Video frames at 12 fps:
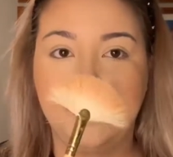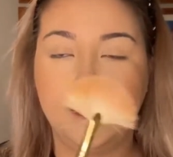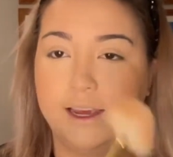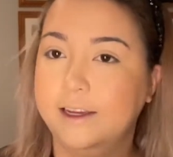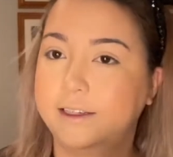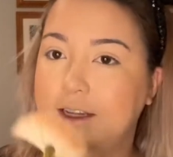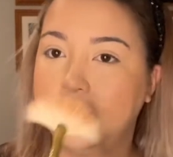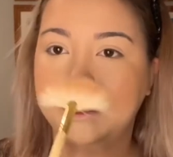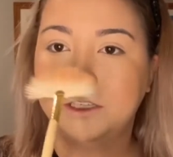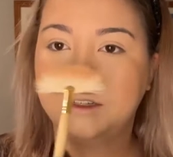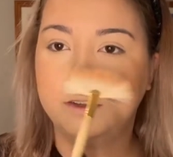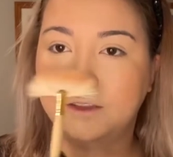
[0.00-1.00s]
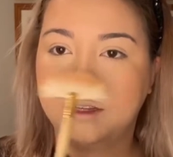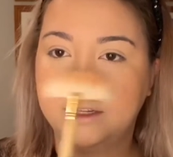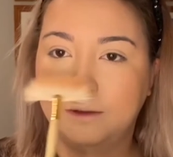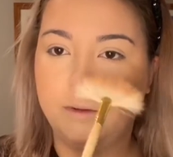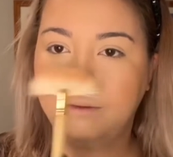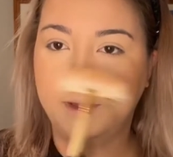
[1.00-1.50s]
the excess, do the
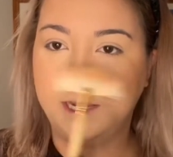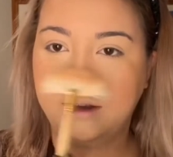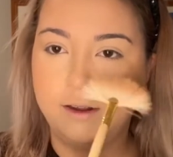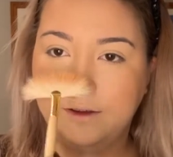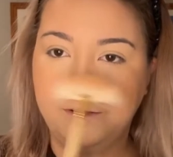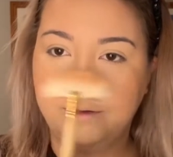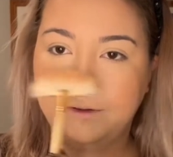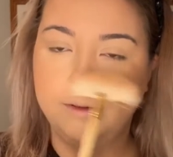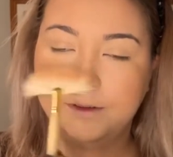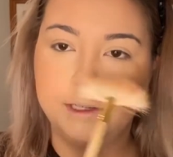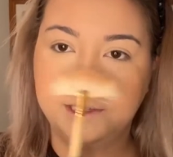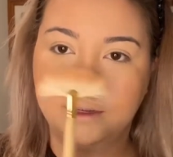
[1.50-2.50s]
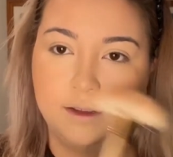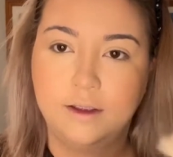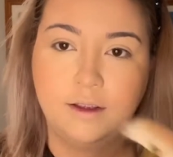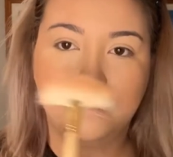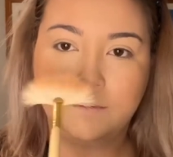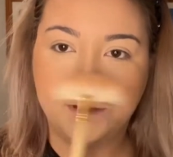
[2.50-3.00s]
tip of my nose
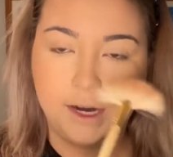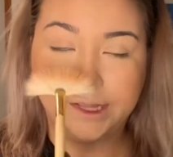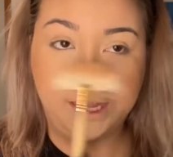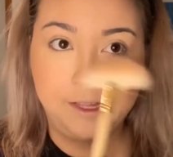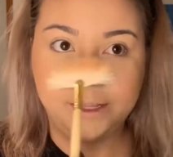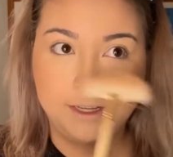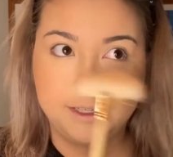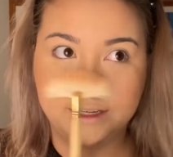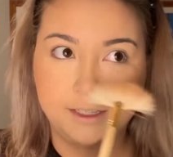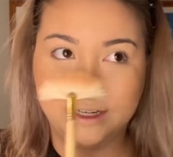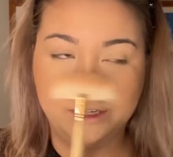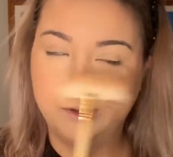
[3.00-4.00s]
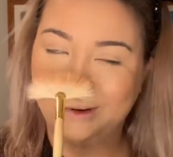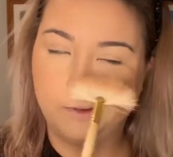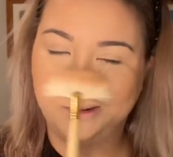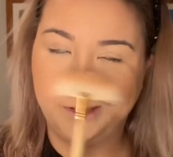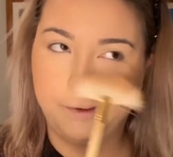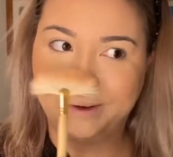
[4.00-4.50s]
very lightly since I don't
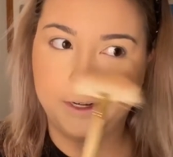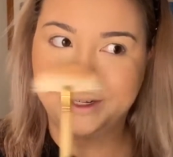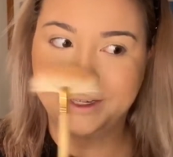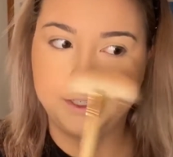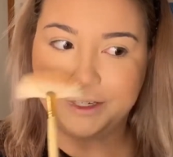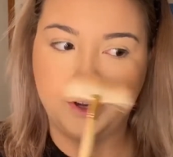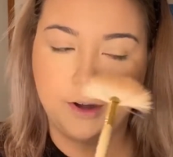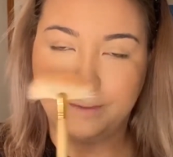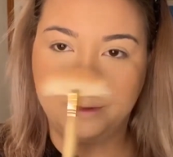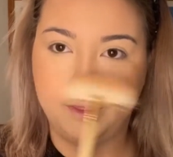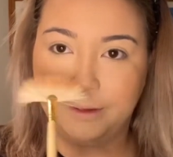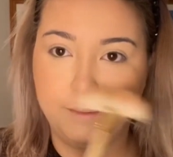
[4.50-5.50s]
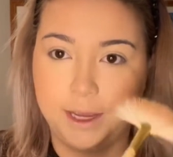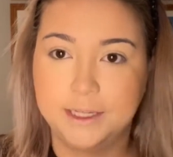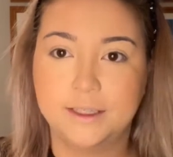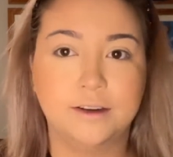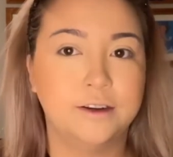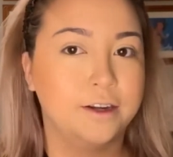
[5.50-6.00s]
really want to disturb the
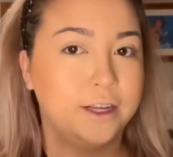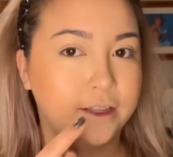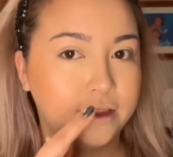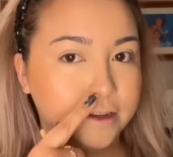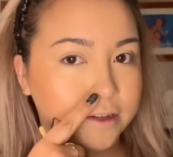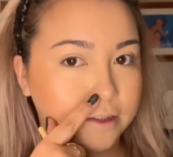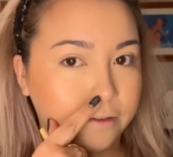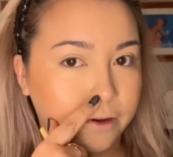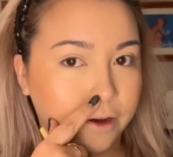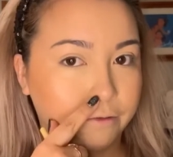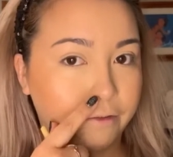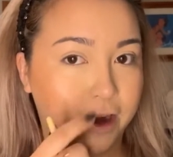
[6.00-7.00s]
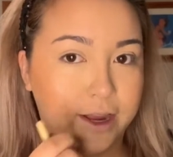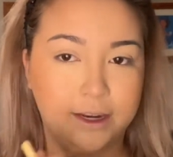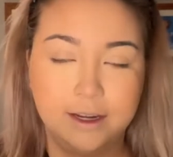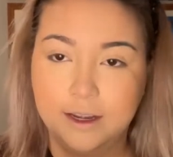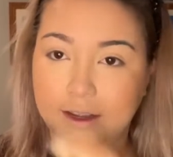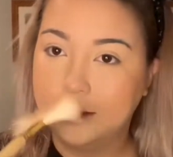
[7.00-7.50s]
base underneath because of our
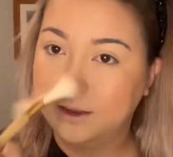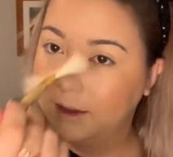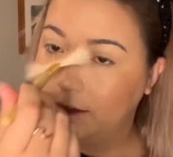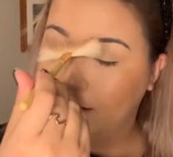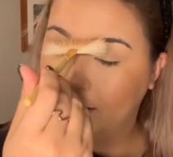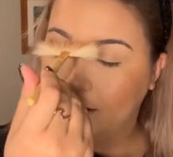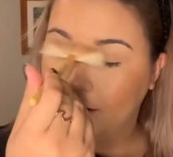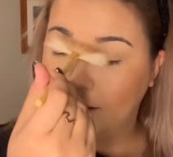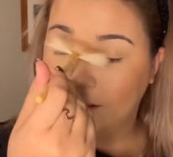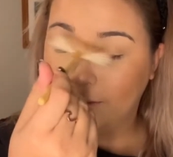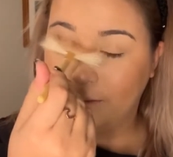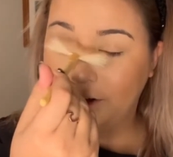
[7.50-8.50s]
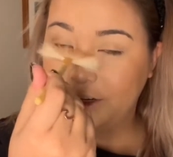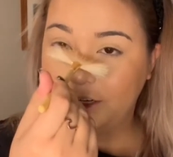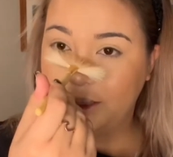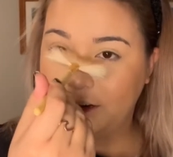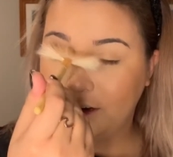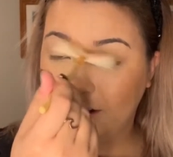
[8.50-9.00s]
friend. The bridge
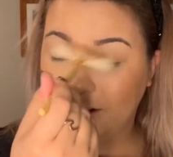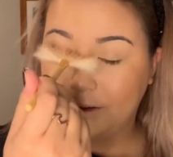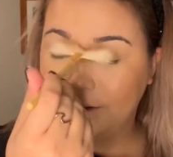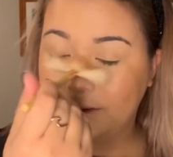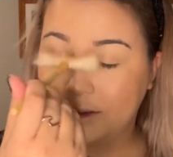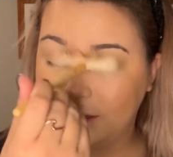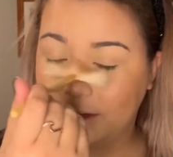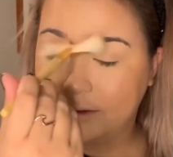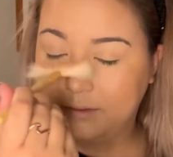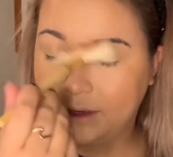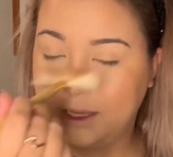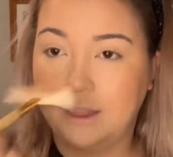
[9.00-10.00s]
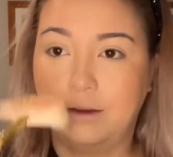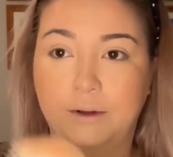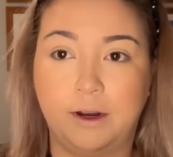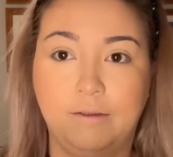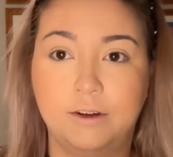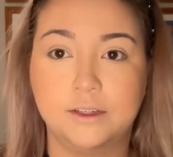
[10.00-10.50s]
of the nose, and then
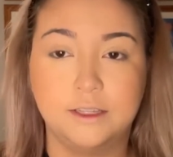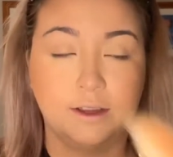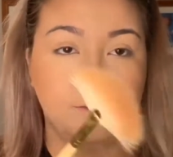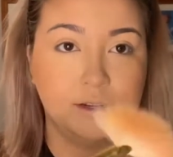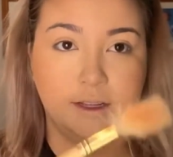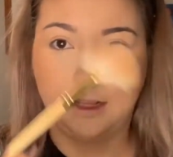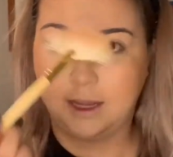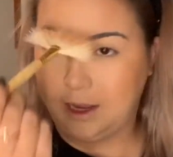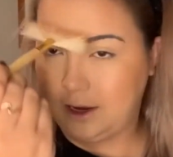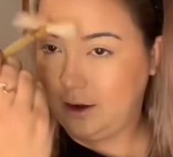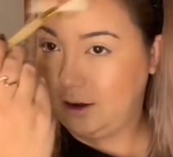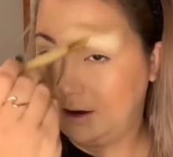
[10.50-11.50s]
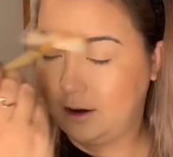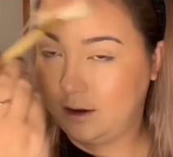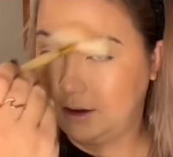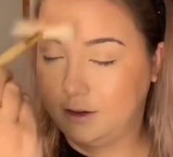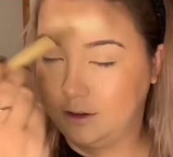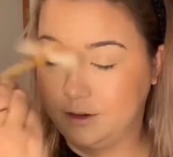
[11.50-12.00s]
whatever's left on that,
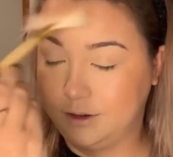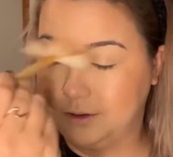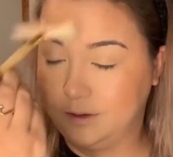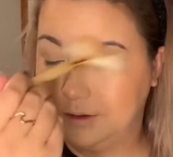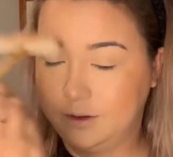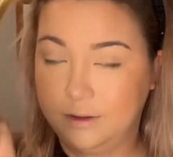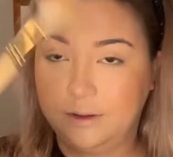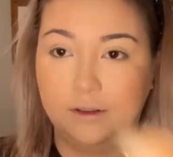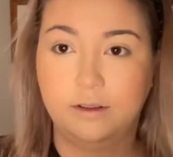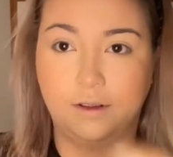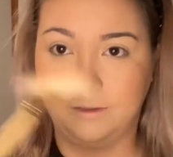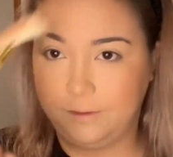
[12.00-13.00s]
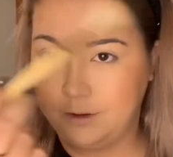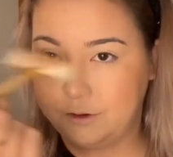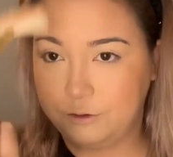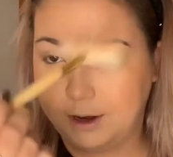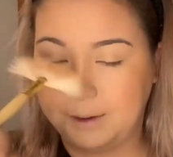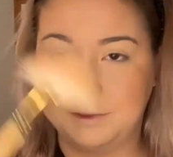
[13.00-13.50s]
I'll do a few
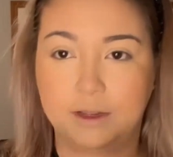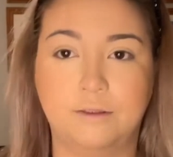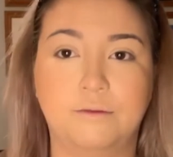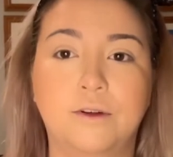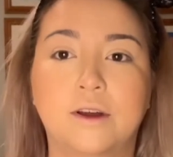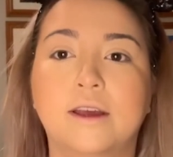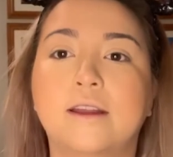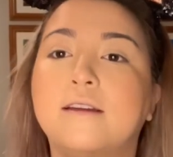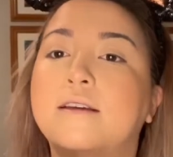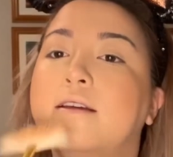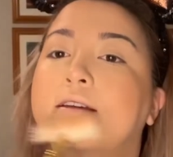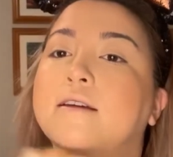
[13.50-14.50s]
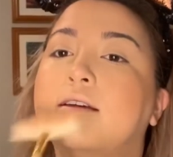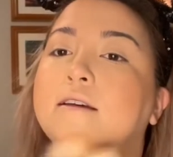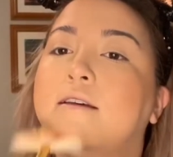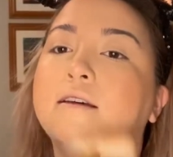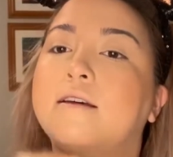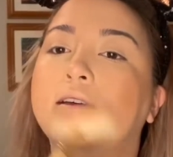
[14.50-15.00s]
swipes on the forehead
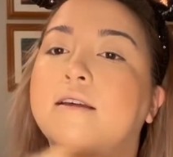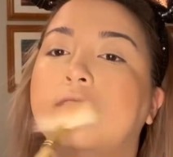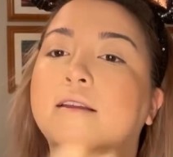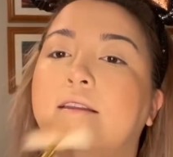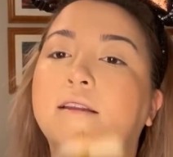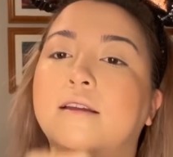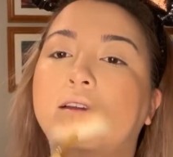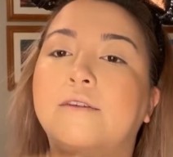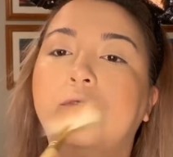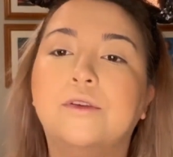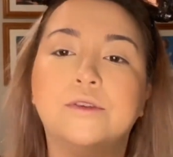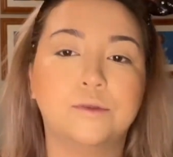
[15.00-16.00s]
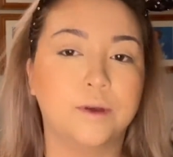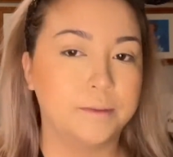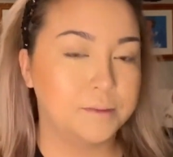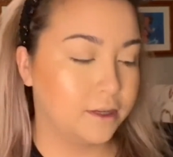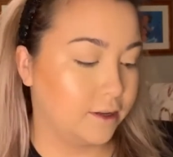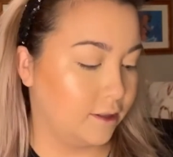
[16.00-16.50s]
and then a few
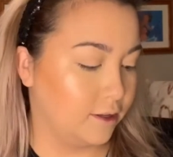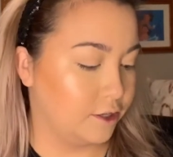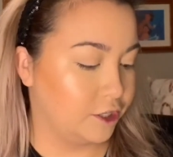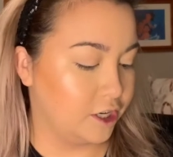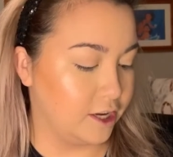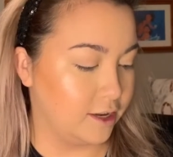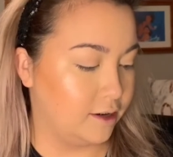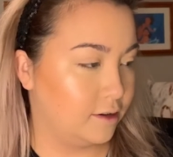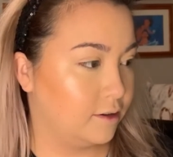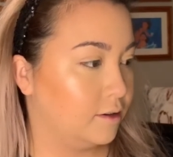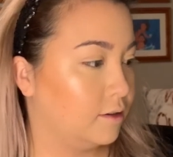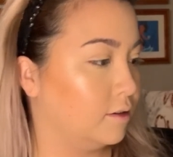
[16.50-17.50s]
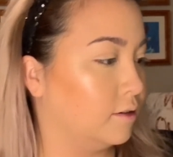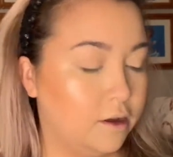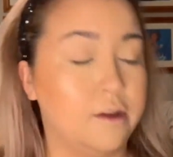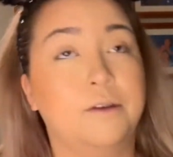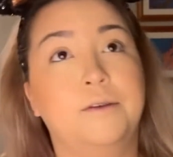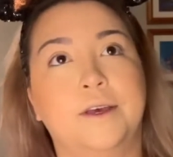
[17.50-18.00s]
swipes on the chin.
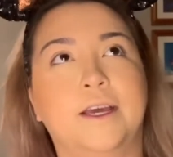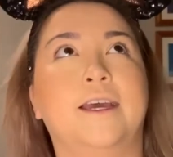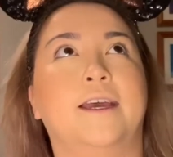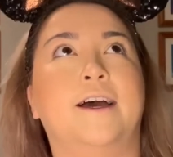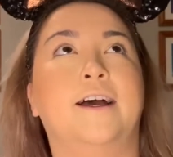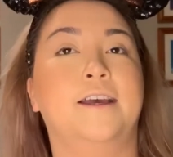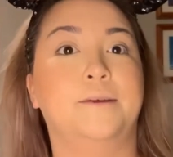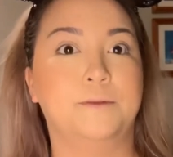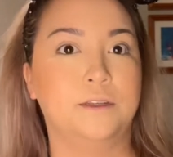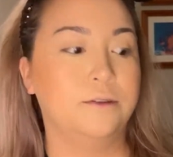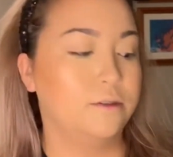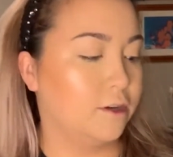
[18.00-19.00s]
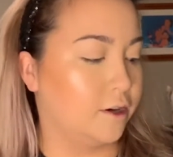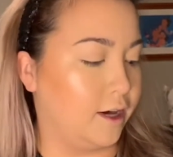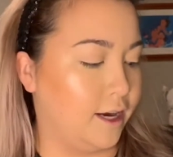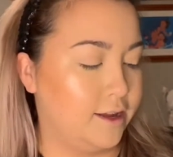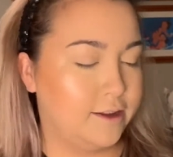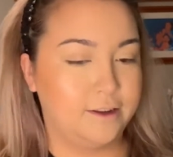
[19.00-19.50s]
Okay, I am so
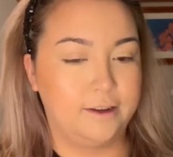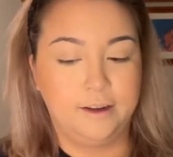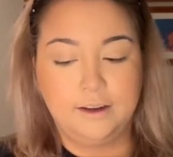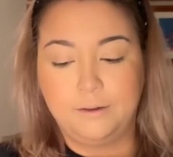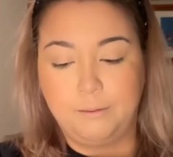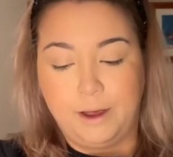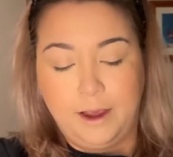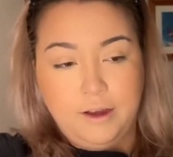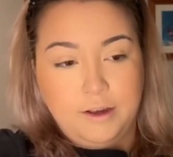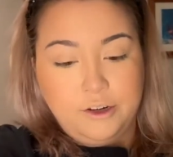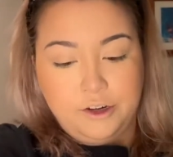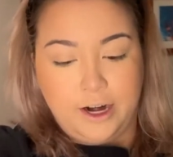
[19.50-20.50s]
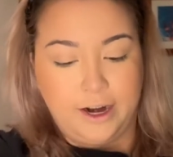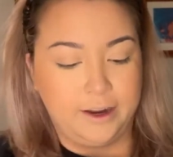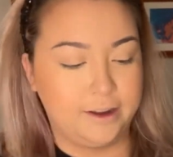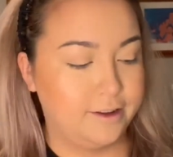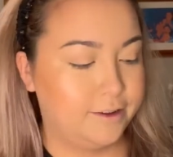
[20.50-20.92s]
sorry. Back on track.